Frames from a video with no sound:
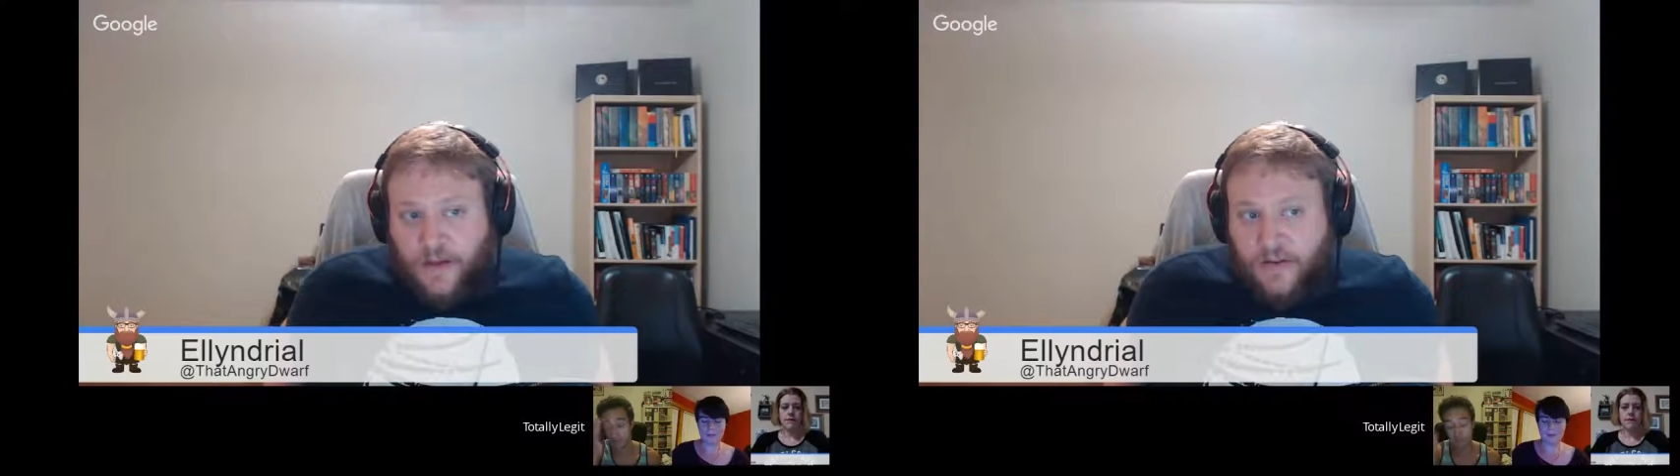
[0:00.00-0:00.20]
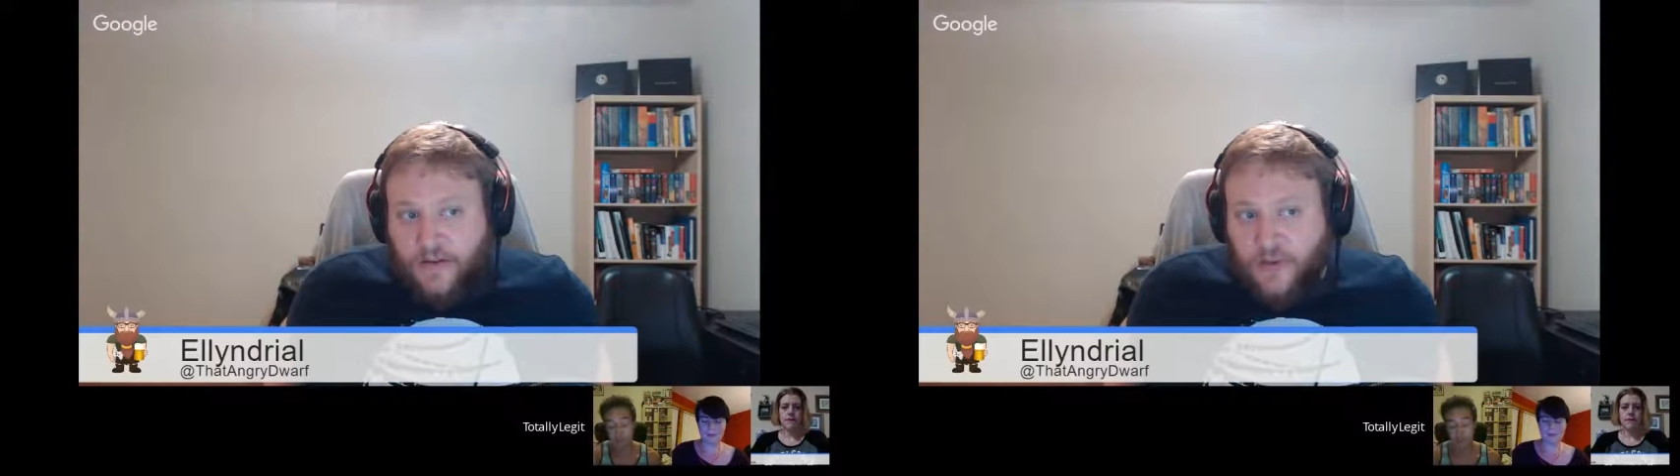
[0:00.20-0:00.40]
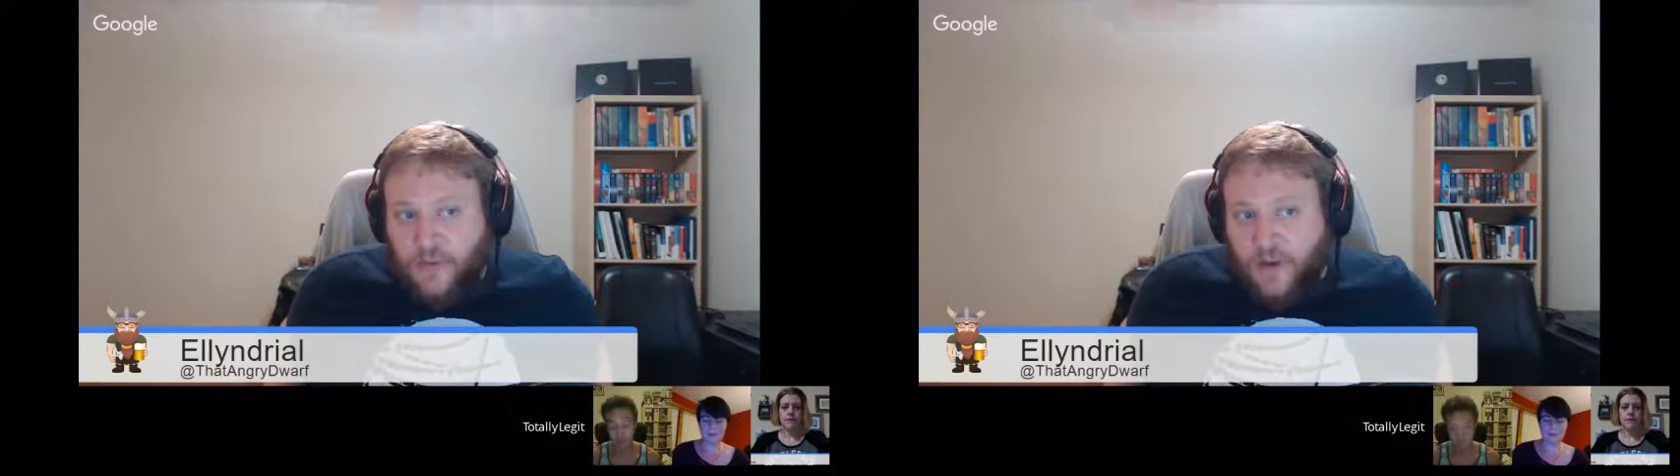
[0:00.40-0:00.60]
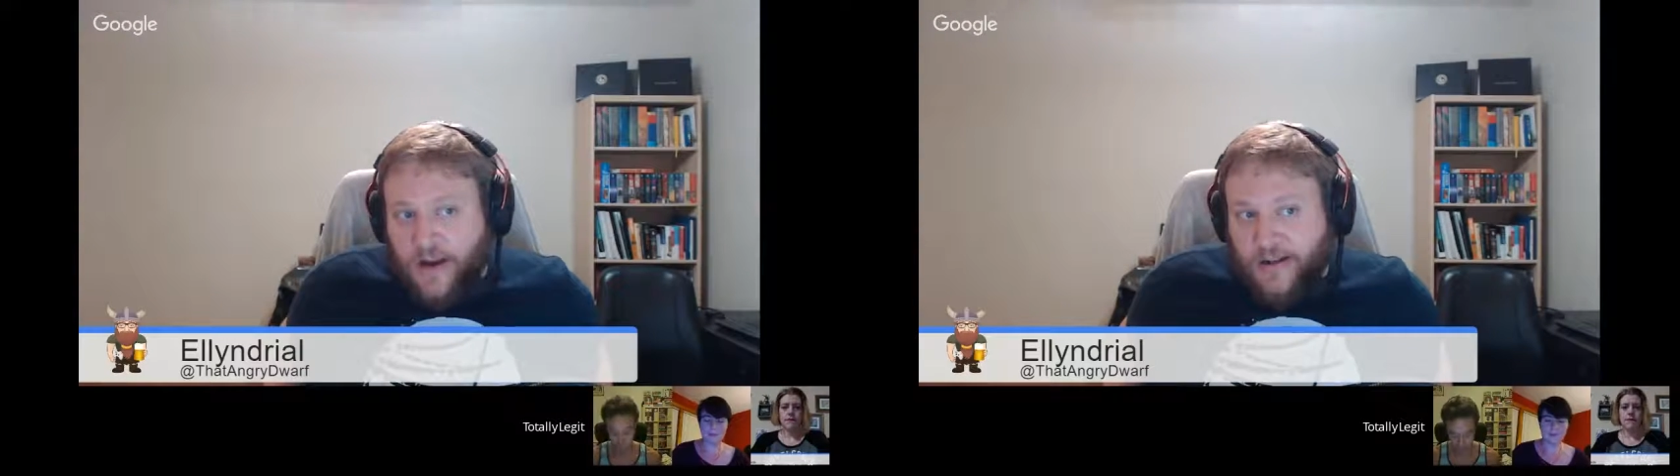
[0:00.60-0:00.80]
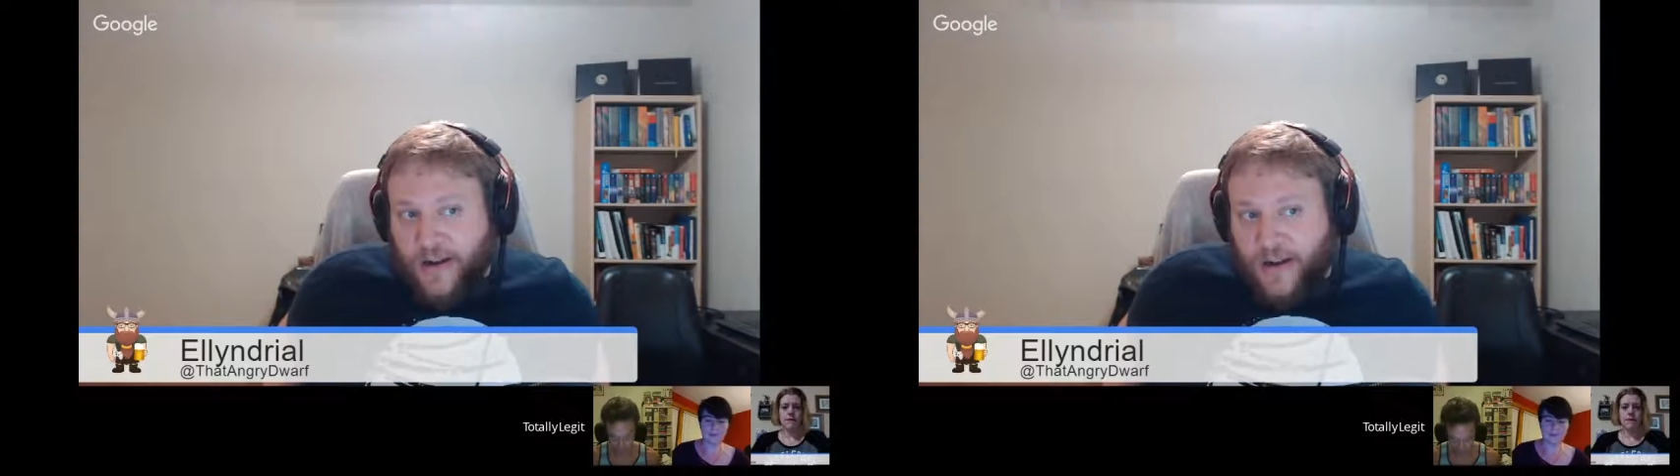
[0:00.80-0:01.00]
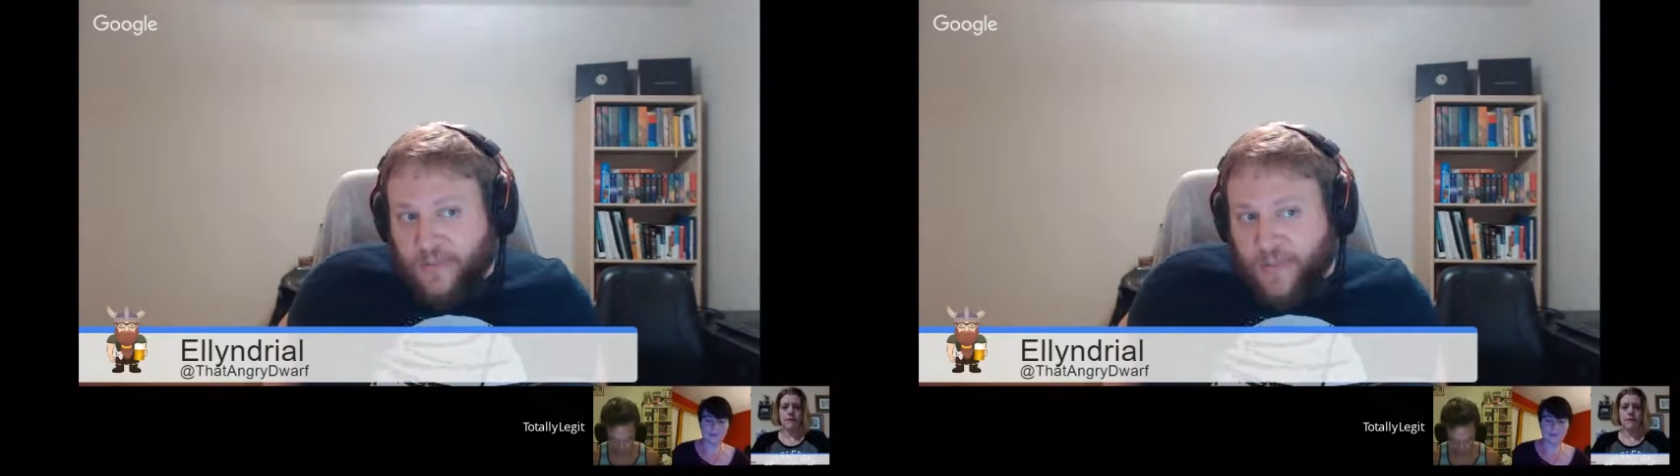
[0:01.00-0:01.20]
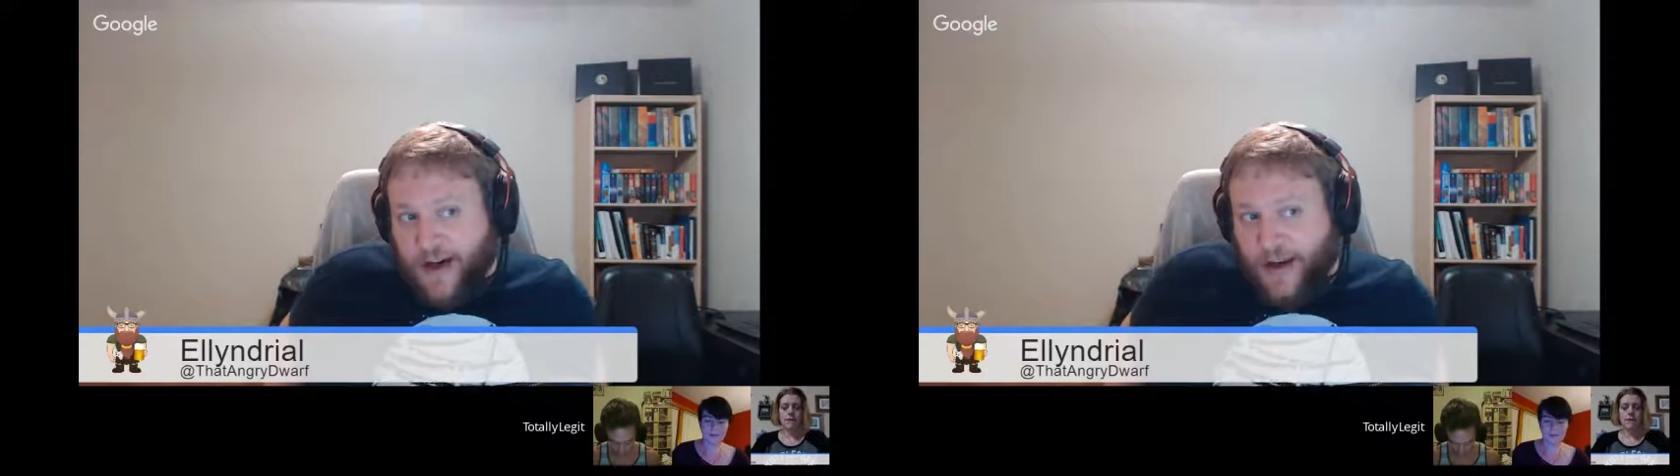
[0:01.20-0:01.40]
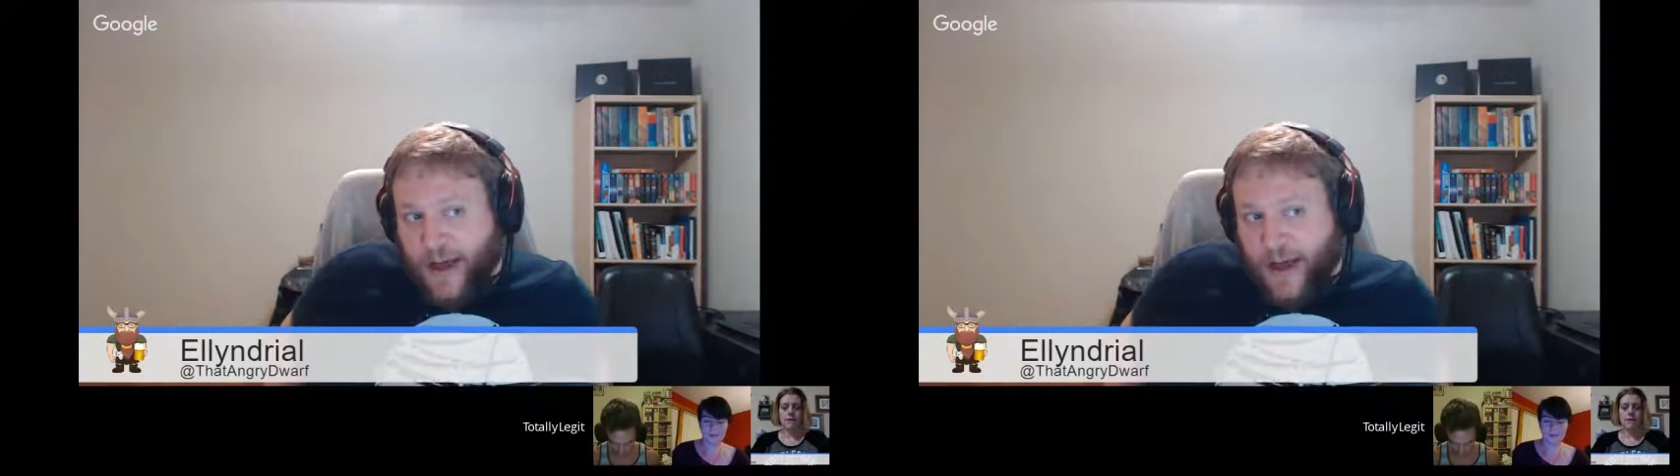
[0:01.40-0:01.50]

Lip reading: do we want to talk about